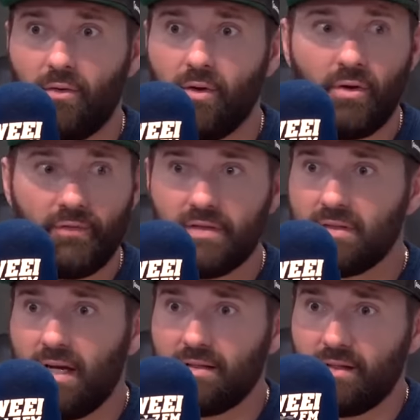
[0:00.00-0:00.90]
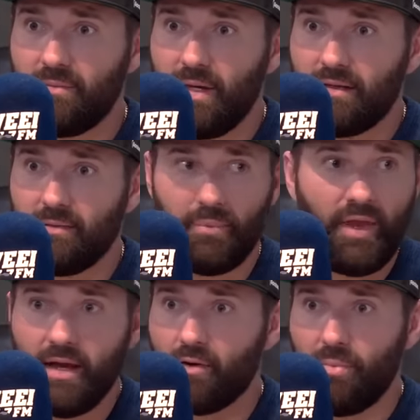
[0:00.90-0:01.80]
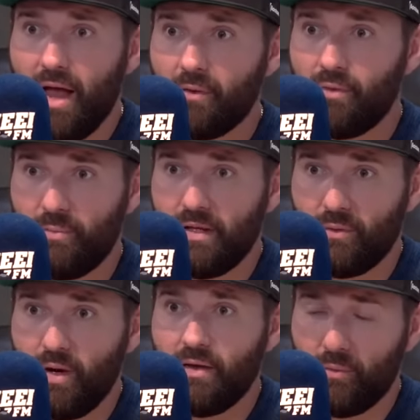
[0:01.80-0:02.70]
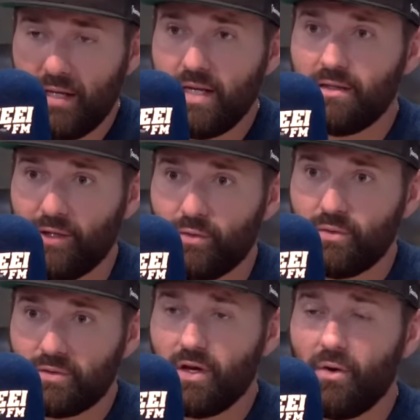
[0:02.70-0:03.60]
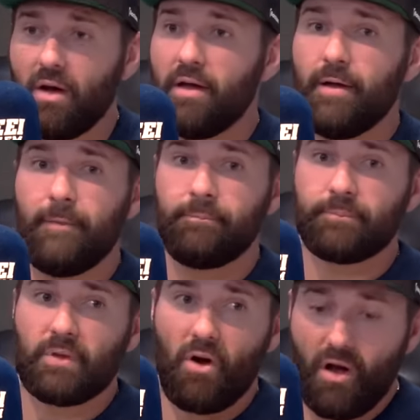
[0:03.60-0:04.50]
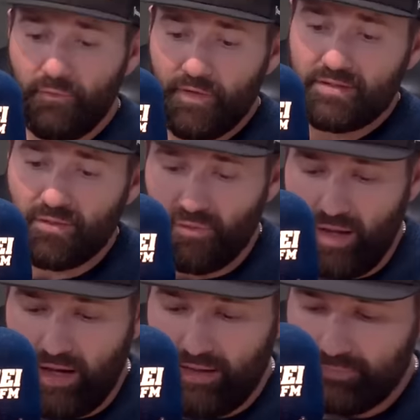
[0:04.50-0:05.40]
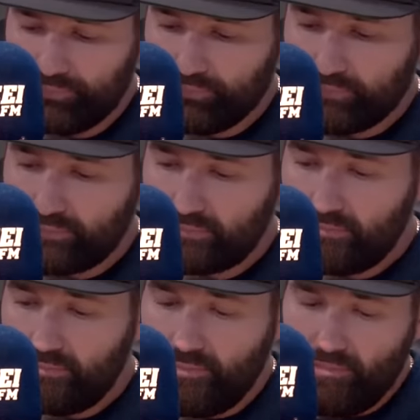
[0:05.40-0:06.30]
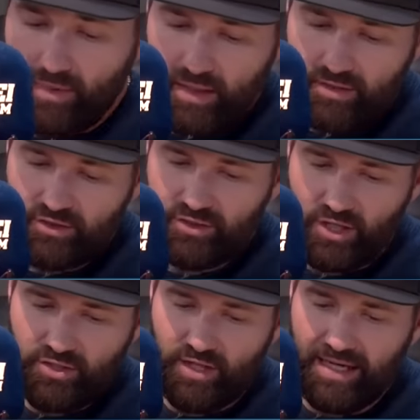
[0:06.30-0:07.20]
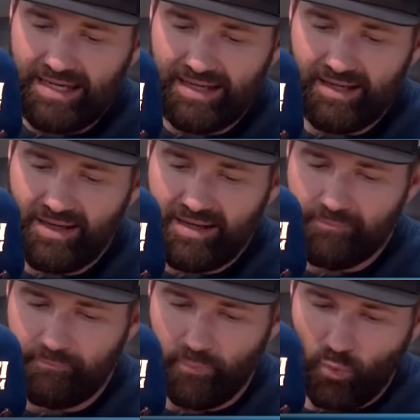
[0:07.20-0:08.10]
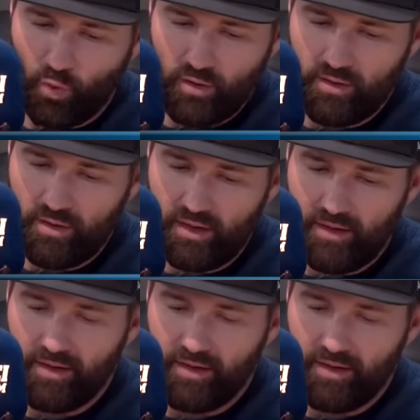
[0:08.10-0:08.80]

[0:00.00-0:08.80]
I don't know if this guy's going to make the play or block with me mm-hmm. the way that we need to. So offensive line is such an important